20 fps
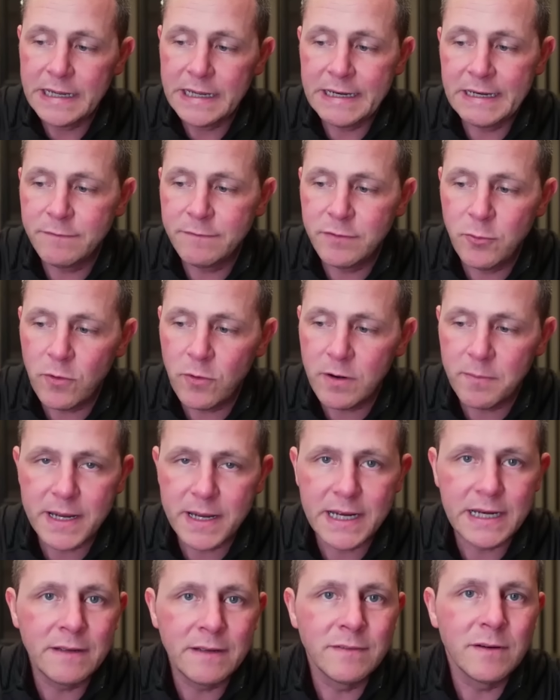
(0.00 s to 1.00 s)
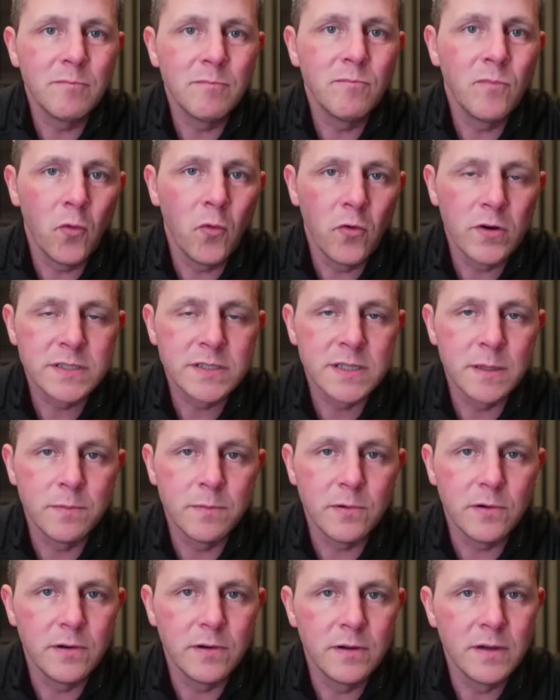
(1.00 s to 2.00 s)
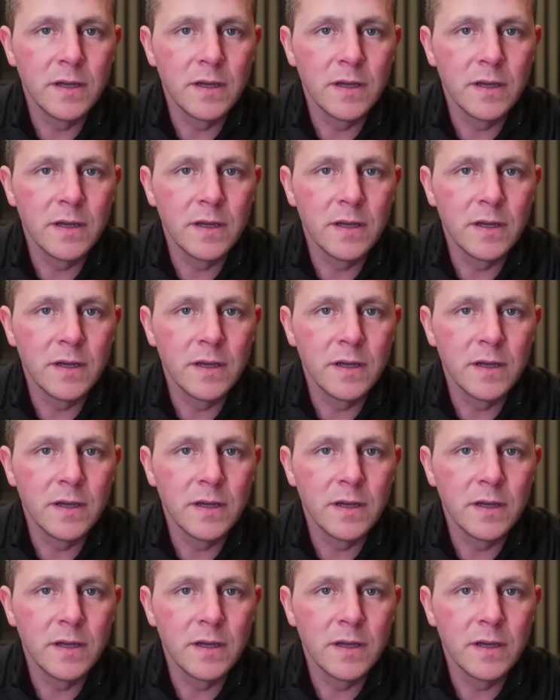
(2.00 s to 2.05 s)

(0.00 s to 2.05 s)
And if you want to make it even more simple,